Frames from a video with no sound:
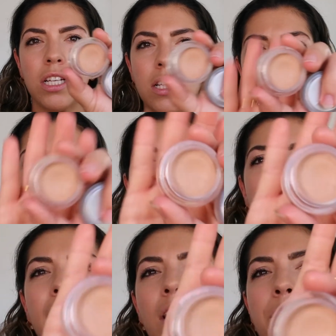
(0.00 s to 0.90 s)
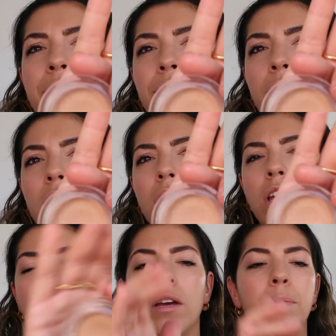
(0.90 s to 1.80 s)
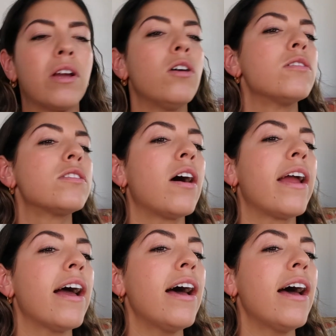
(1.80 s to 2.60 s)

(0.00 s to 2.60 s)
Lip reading: this one here, because I